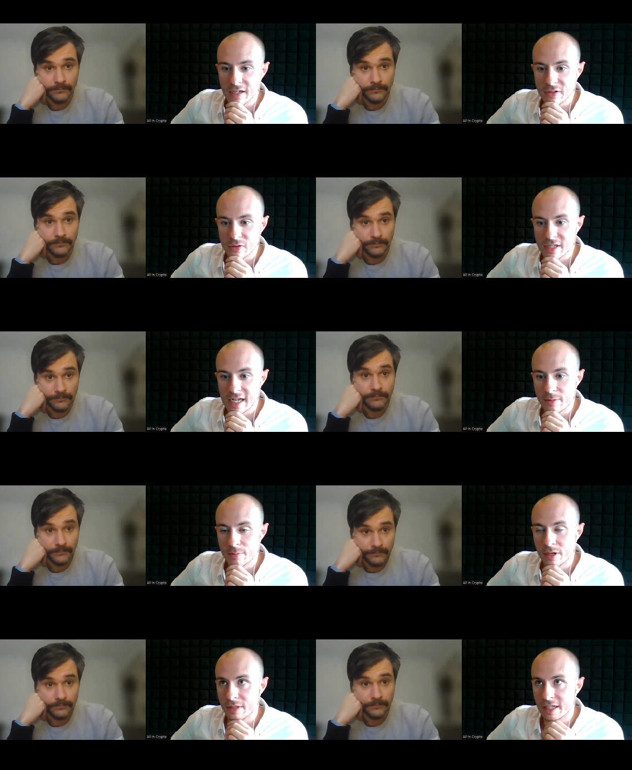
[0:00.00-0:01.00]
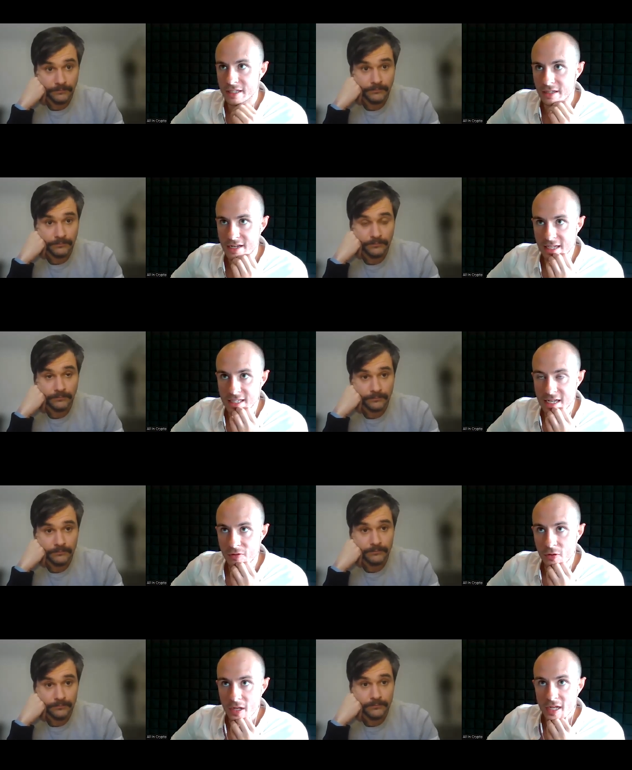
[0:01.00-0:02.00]
Speaker 1: and, and sort of take them public into the next
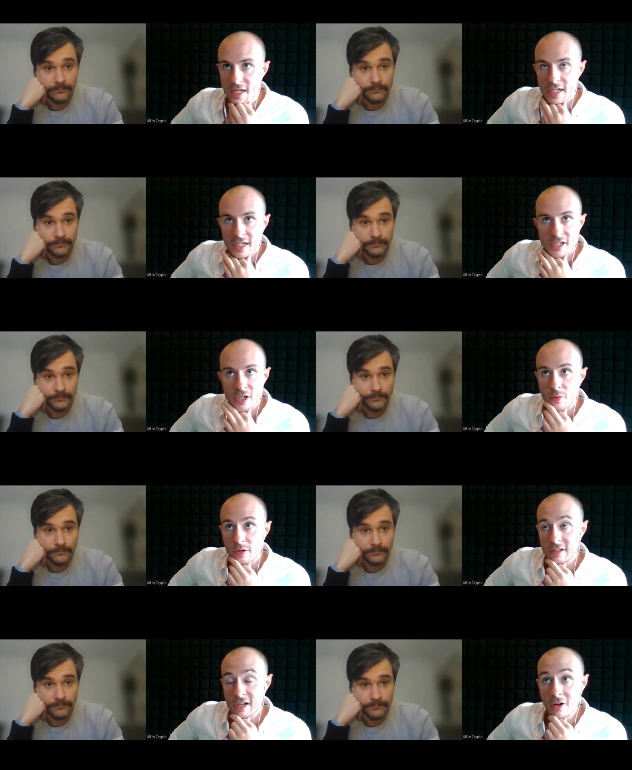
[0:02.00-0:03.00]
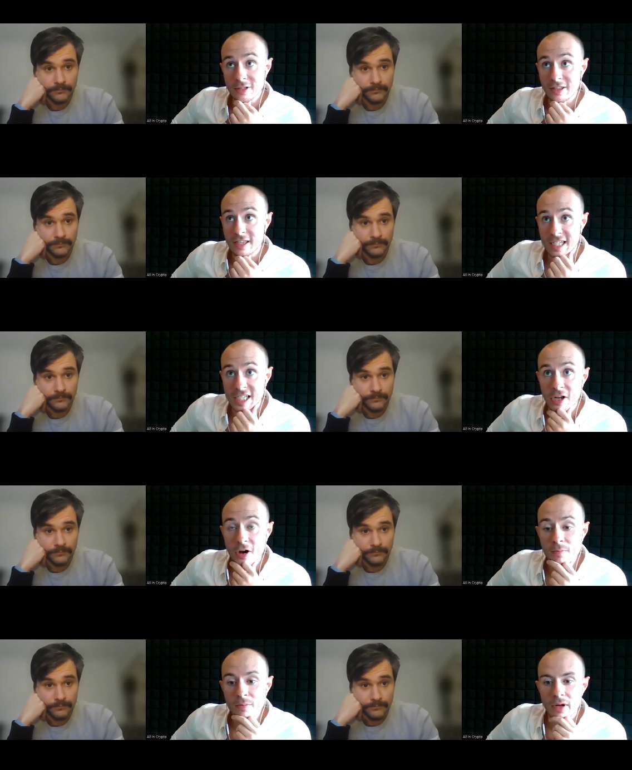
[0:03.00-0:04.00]
level. So lots of things to
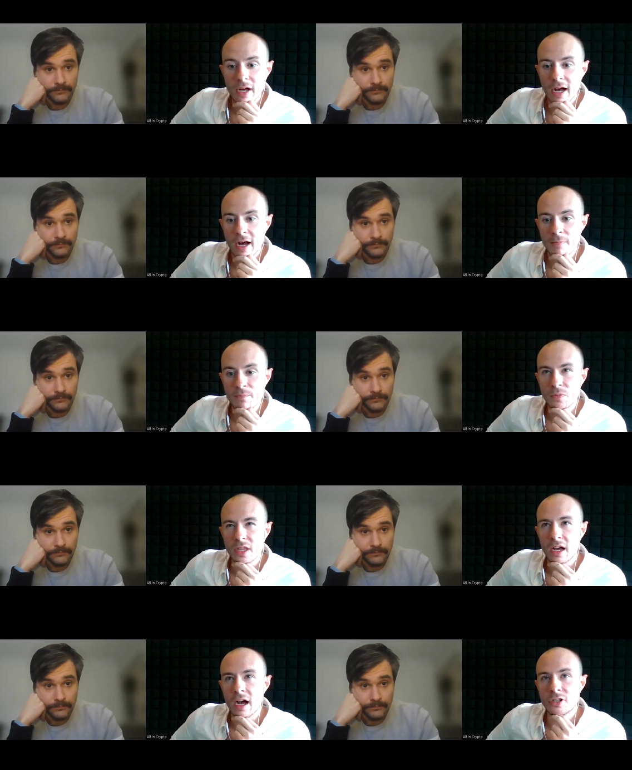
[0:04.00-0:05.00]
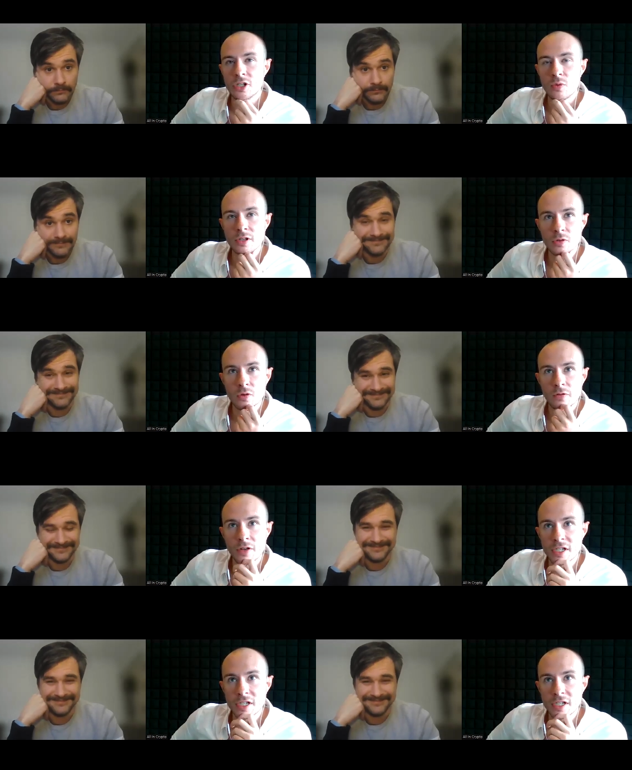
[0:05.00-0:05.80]
come. Um, I just want to sort of